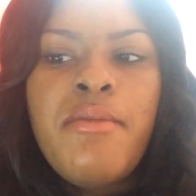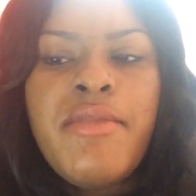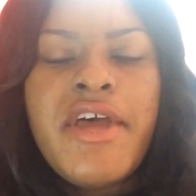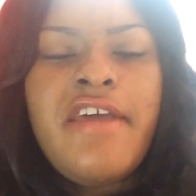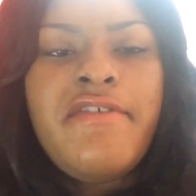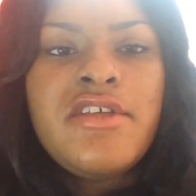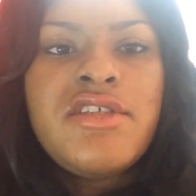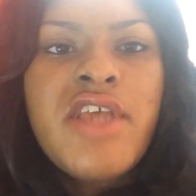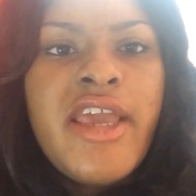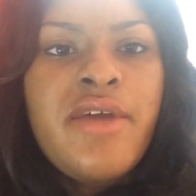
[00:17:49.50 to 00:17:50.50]
but if you
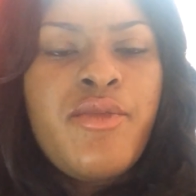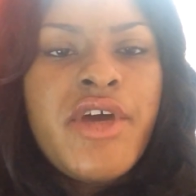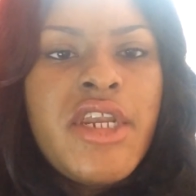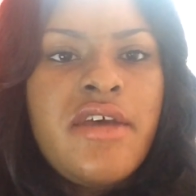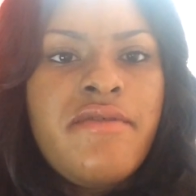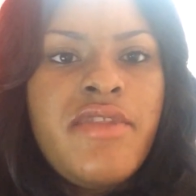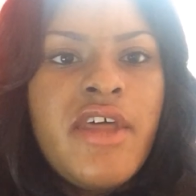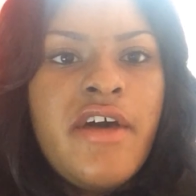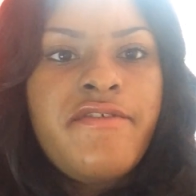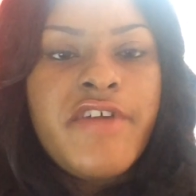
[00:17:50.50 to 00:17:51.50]
stay in one of
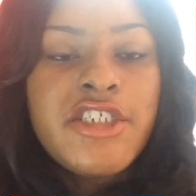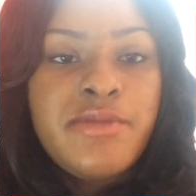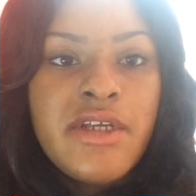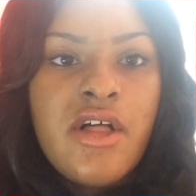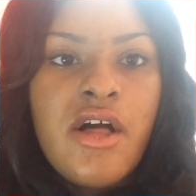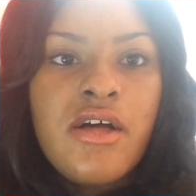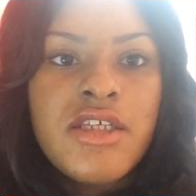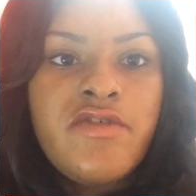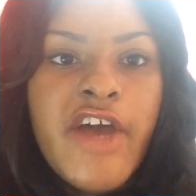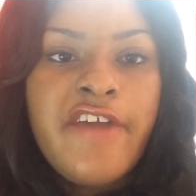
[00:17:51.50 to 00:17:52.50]
the freshman
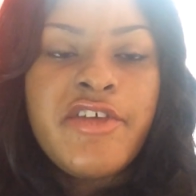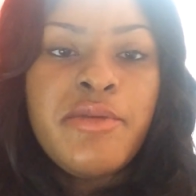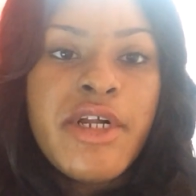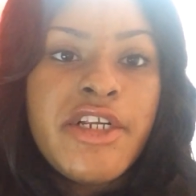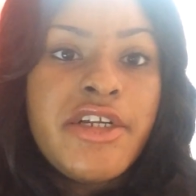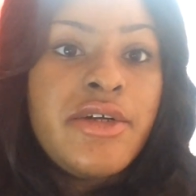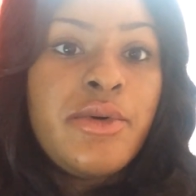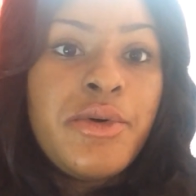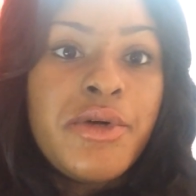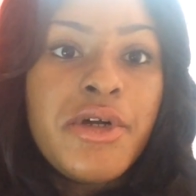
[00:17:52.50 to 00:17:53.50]
halls, Pfeiffer Murner,
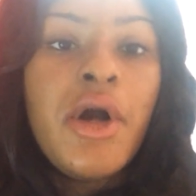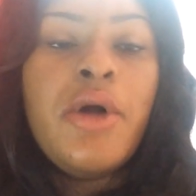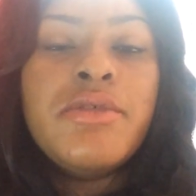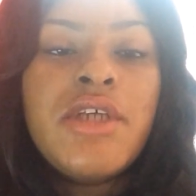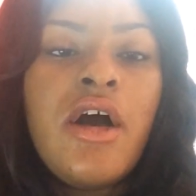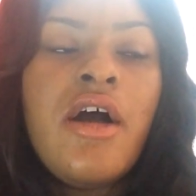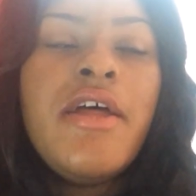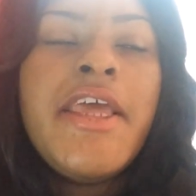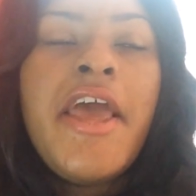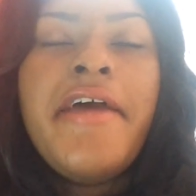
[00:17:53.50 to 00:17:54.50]
or Holmes Hall,
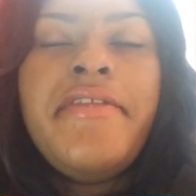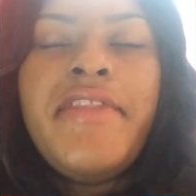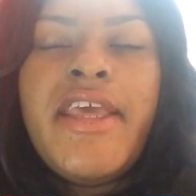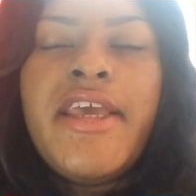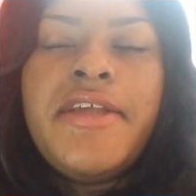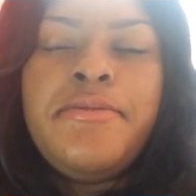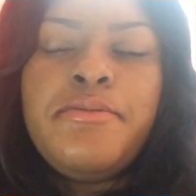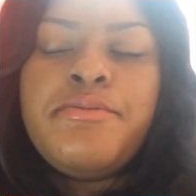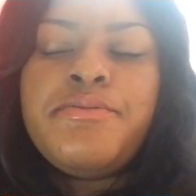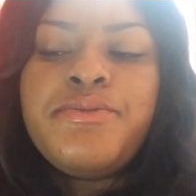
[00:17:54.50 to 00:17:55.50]
then